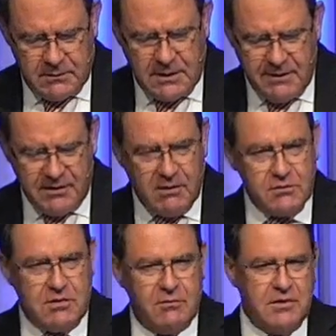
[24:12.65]
David
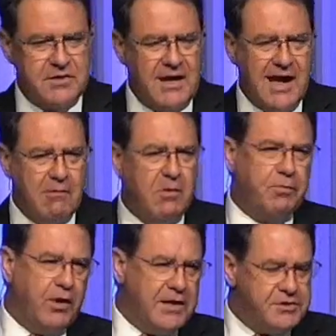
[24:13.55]
goes on to say, I will
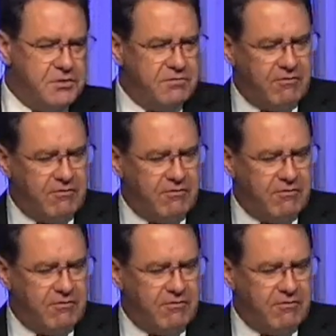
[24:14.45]
praise you,